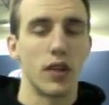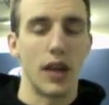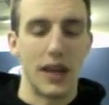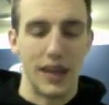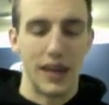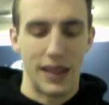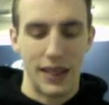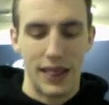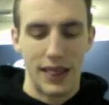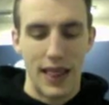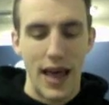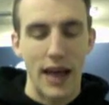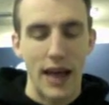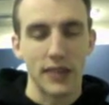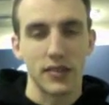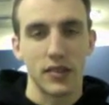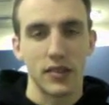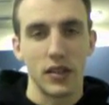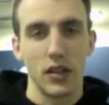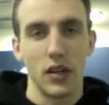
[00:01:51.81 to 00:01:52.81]
And
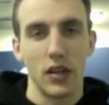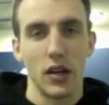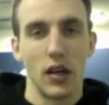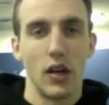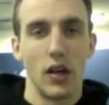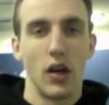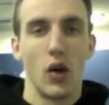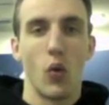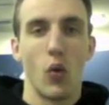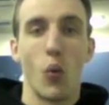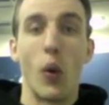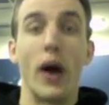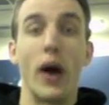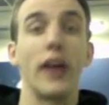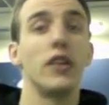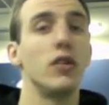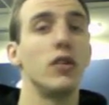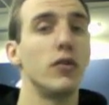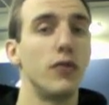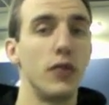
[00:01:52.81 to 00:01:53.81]
lastly, why do
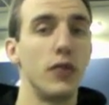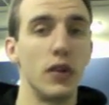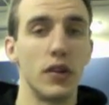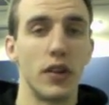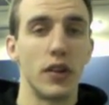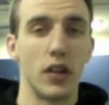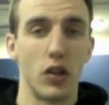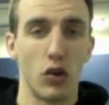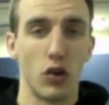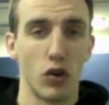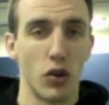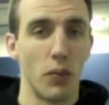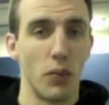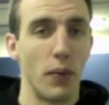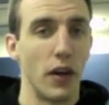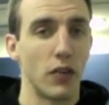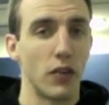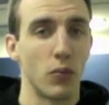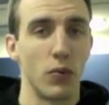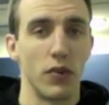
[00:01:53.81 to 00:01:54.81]
you feel that you're the
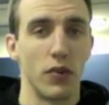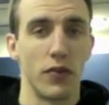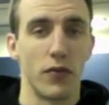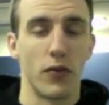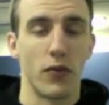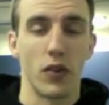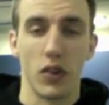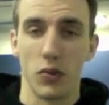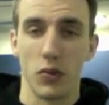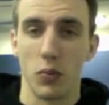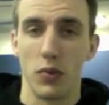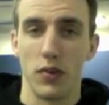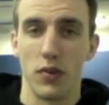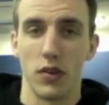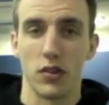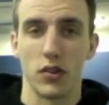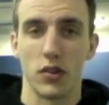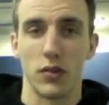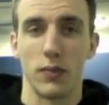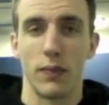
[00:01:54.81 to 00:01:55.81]
best for this
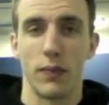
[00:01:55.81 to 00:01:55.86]
position?